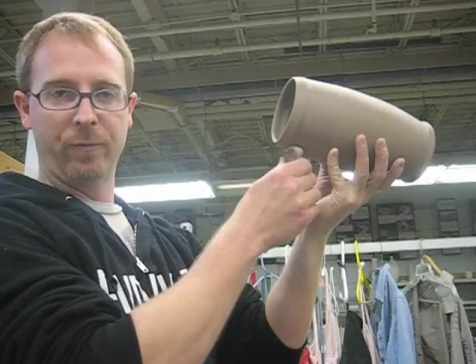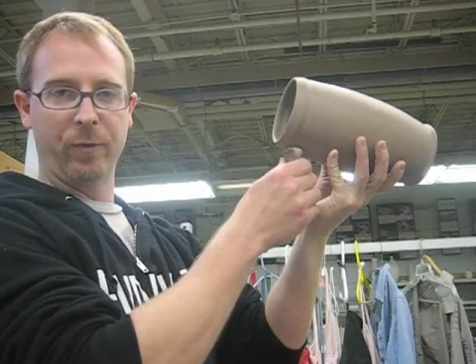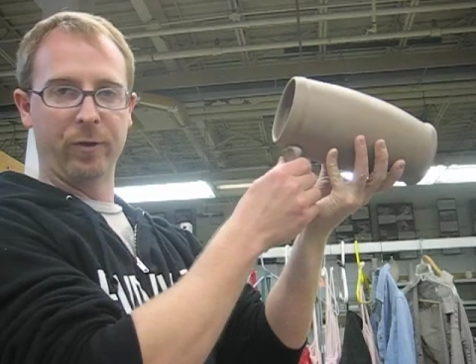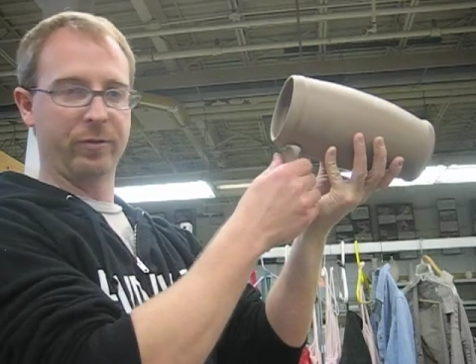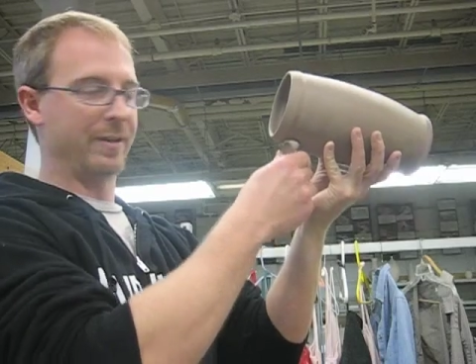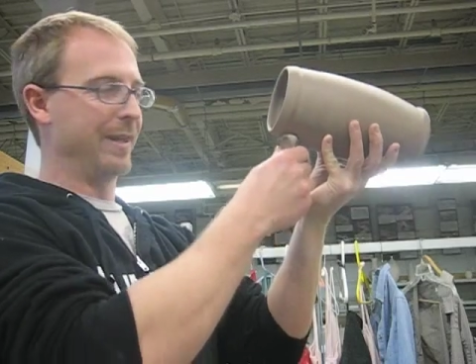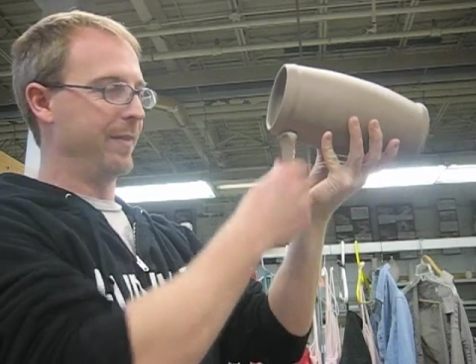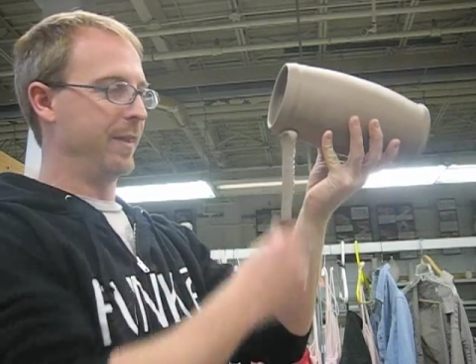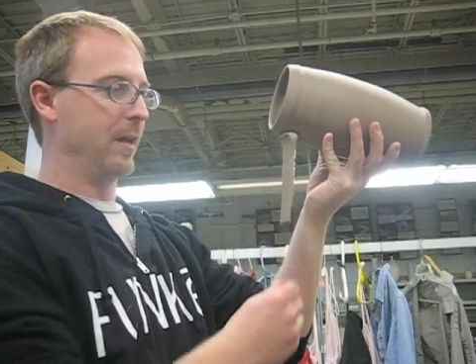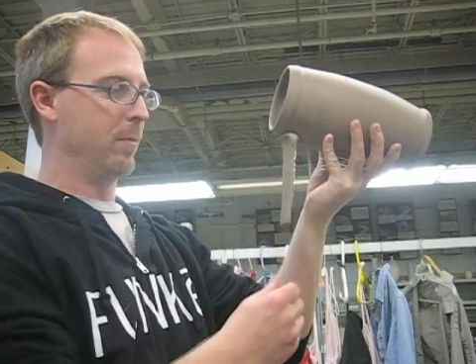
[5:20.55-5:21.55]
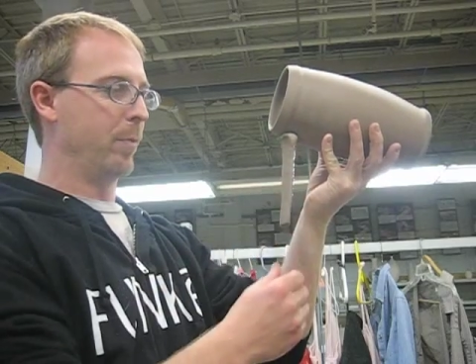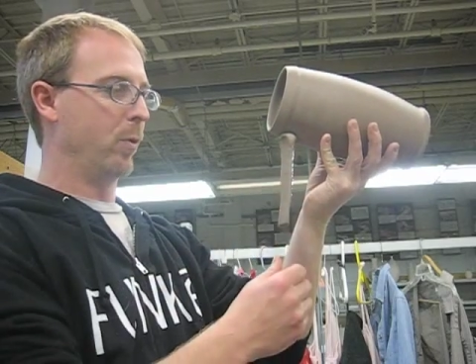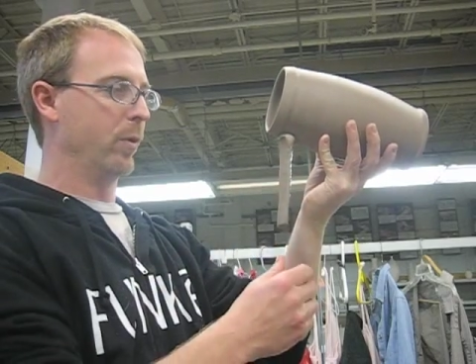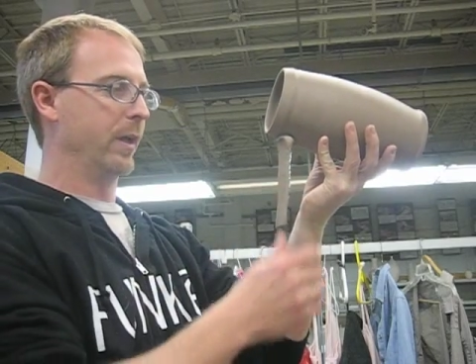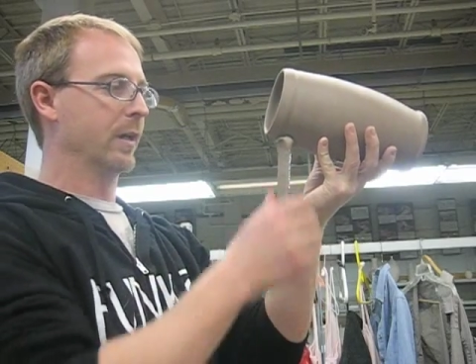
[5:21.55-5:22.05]
first and then
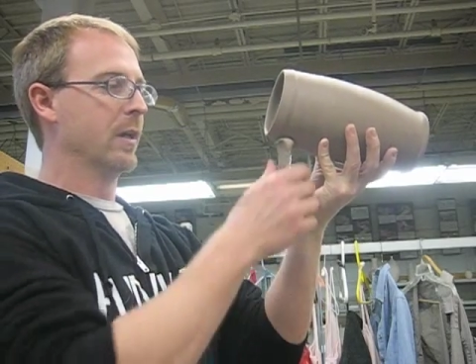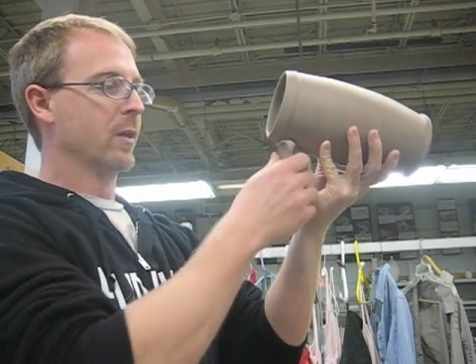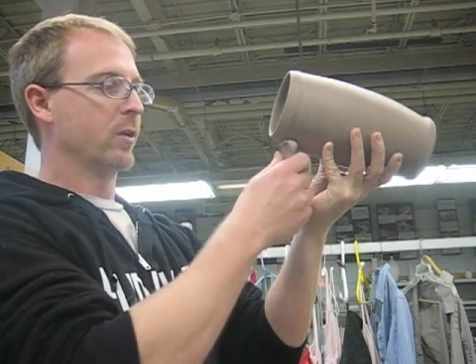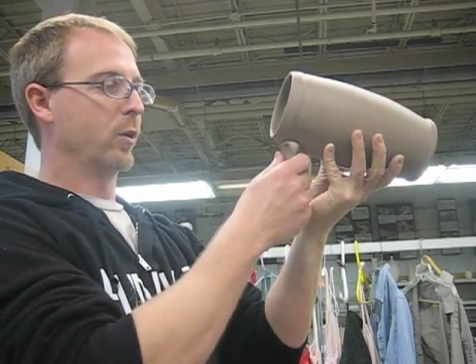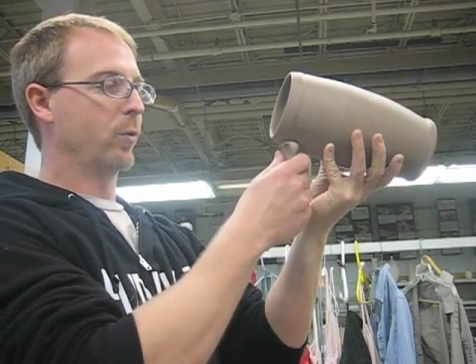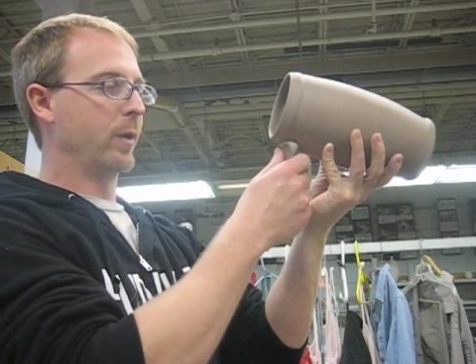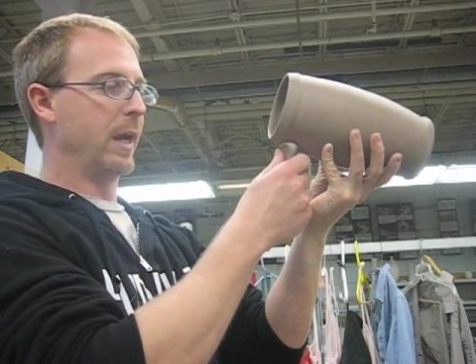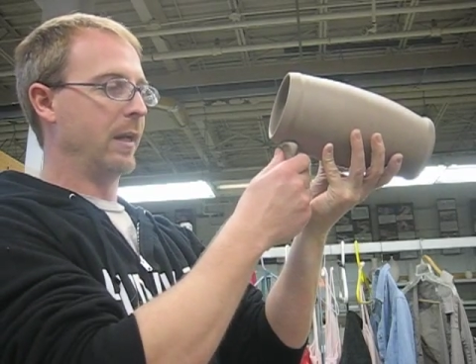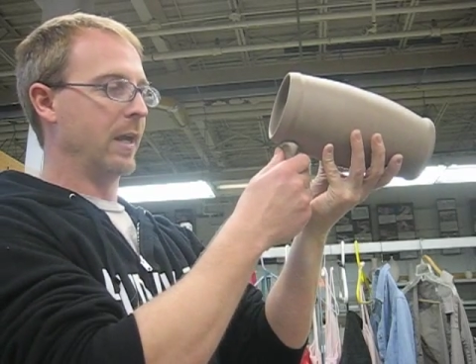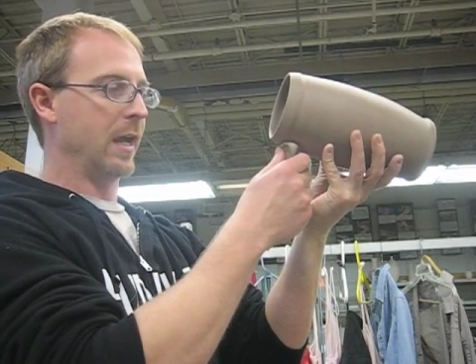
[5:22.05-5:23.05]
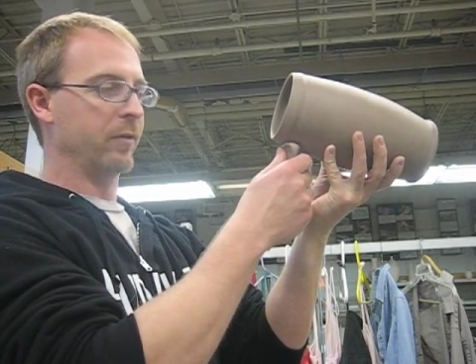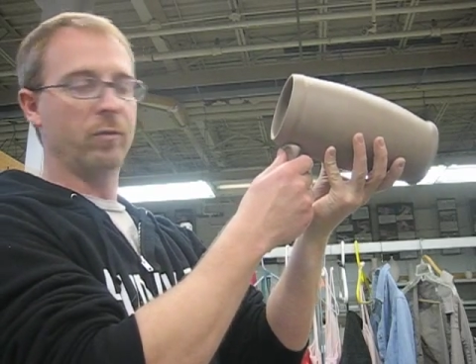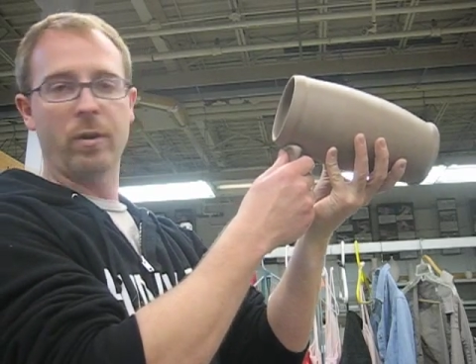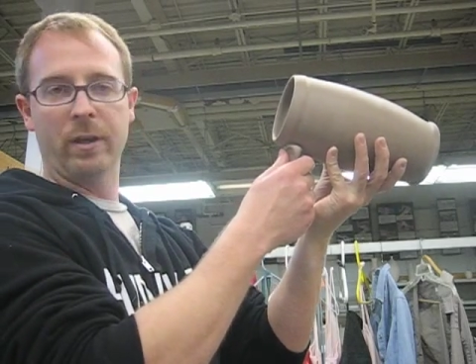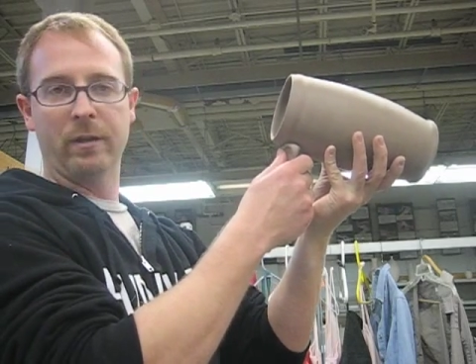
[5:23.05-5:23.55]
pulling could create as
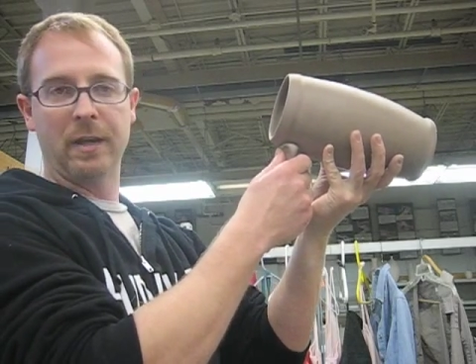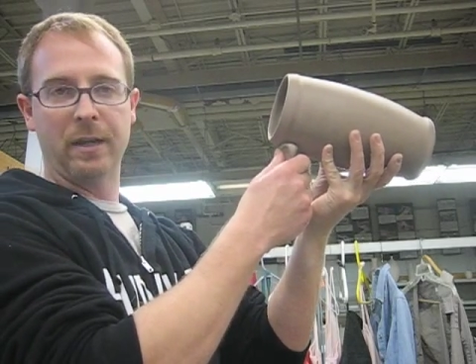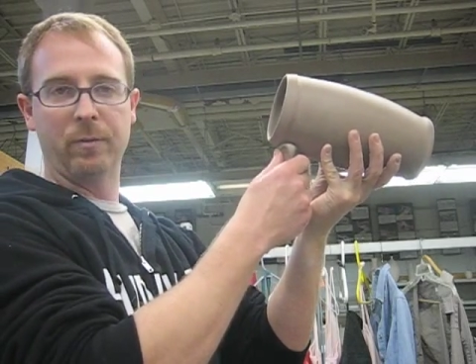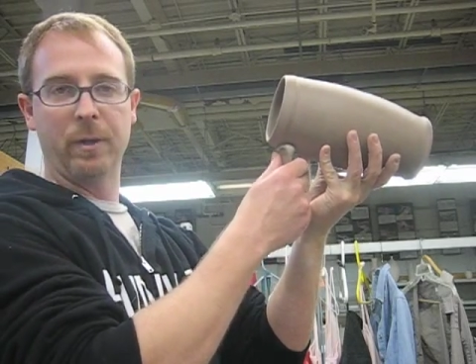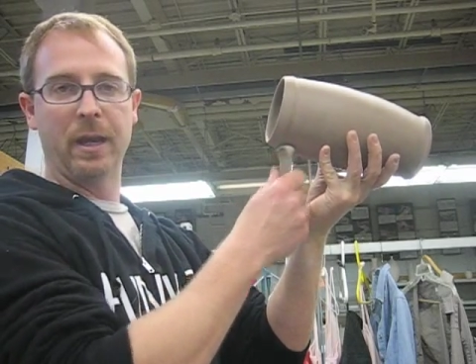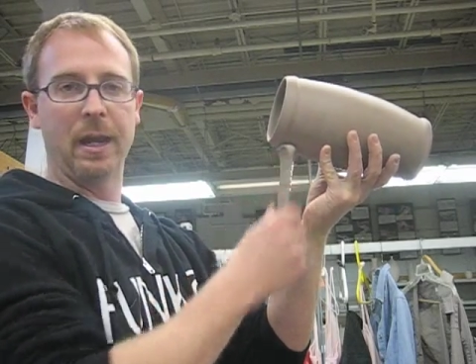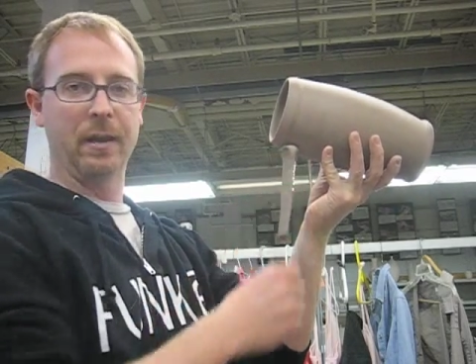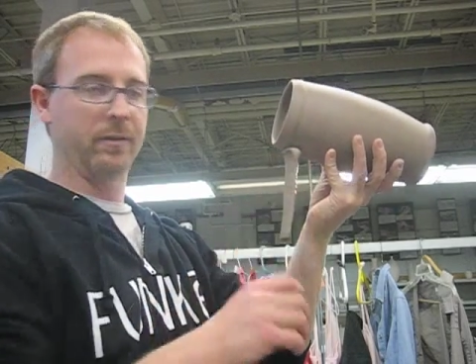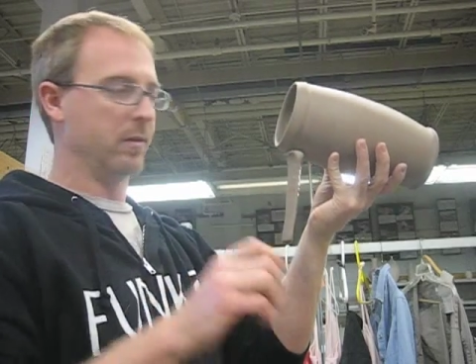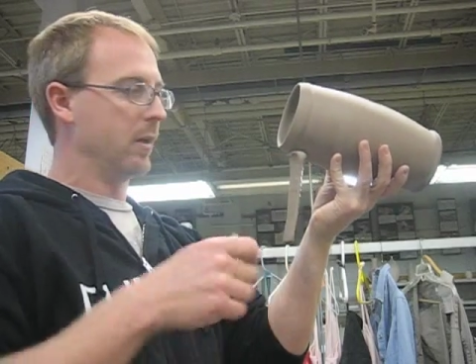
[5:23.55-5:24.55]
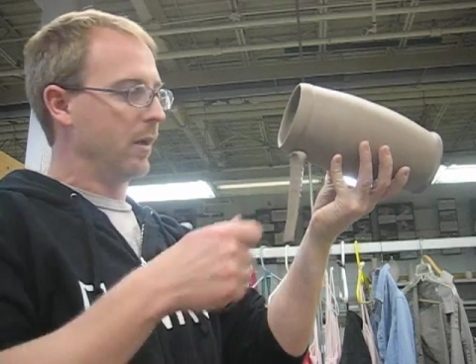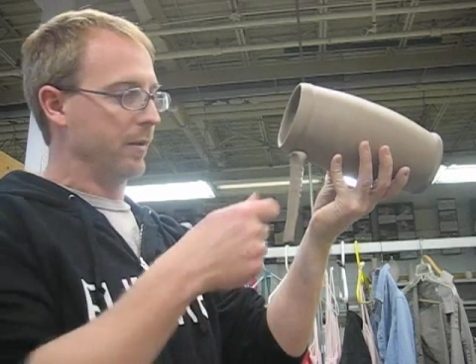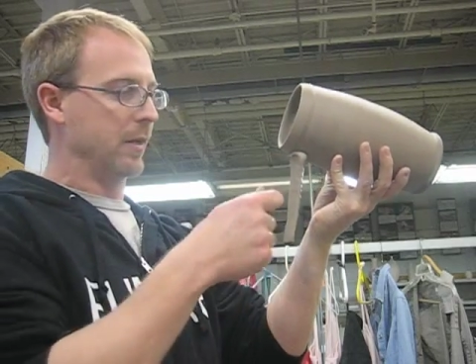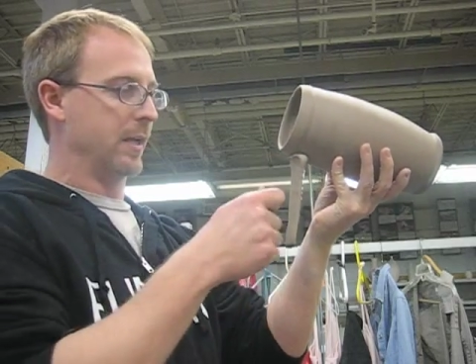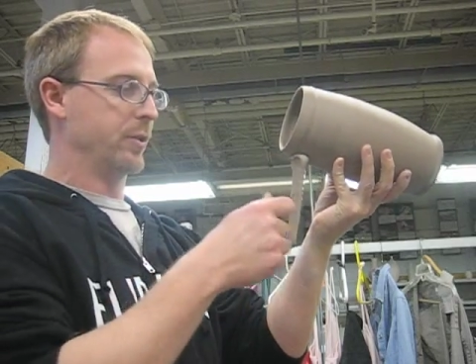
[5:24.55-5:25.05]
strong an attachment as
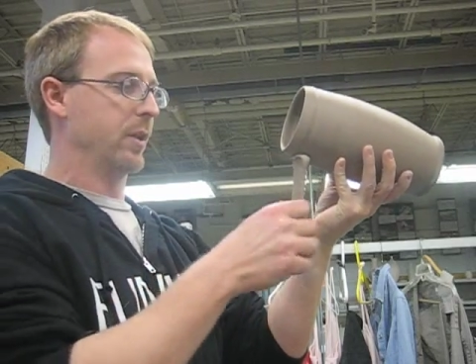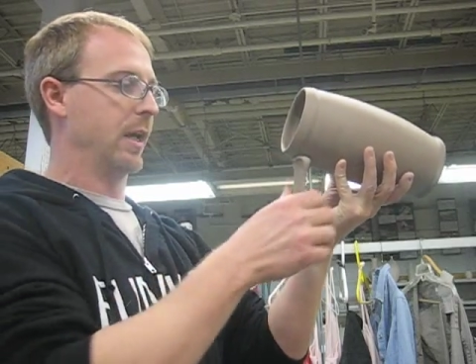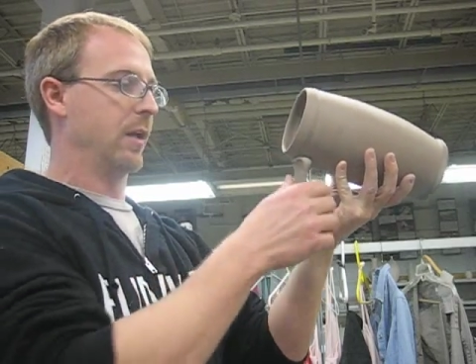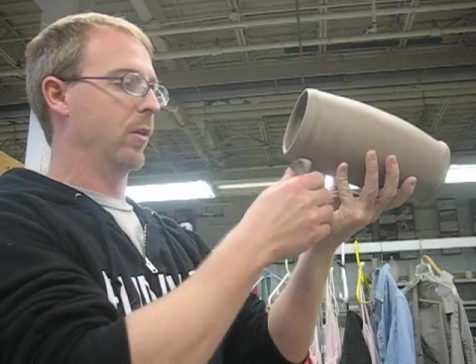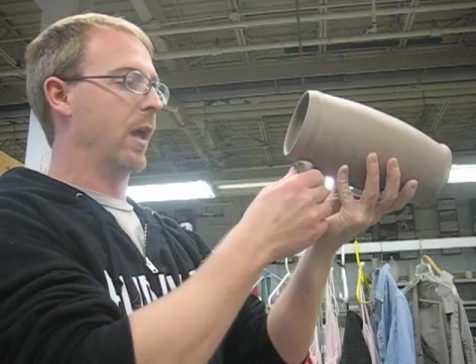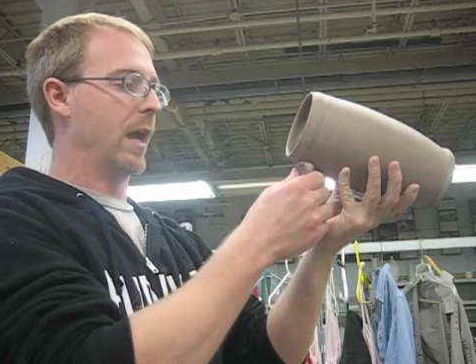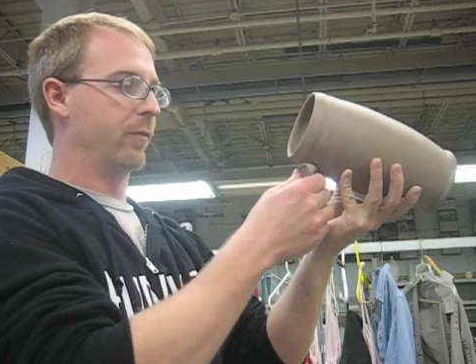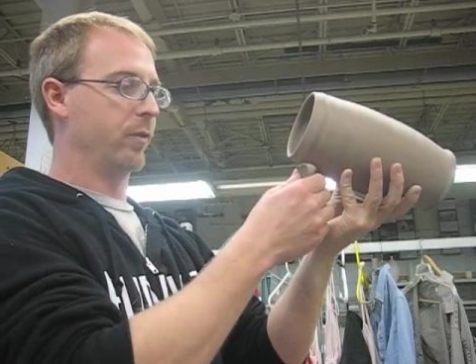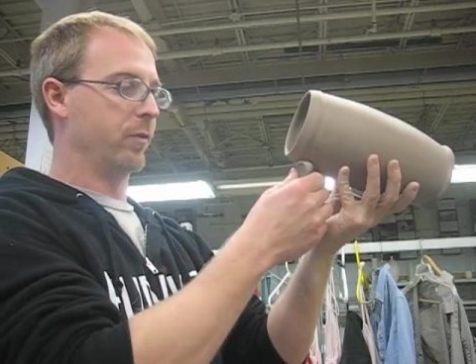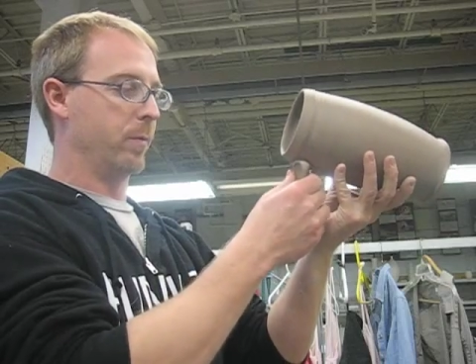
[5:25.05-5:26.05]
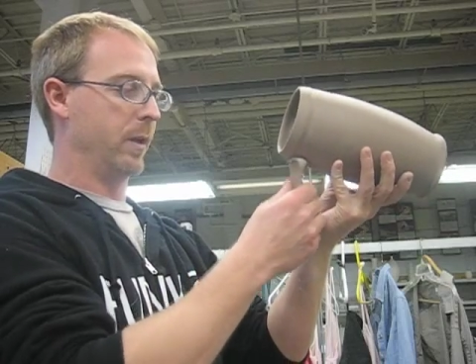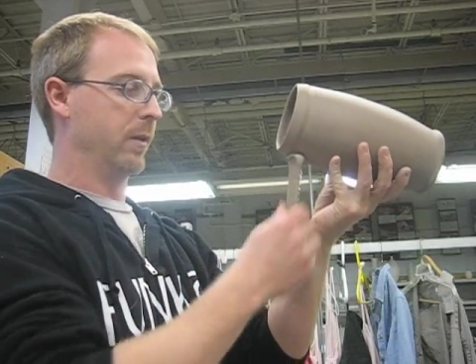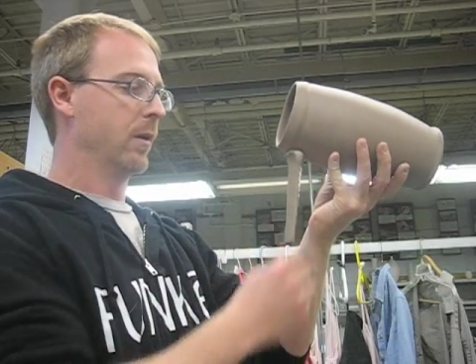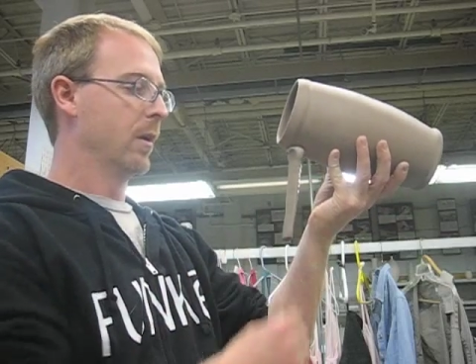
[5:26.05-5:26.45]
attaching the handle after it's been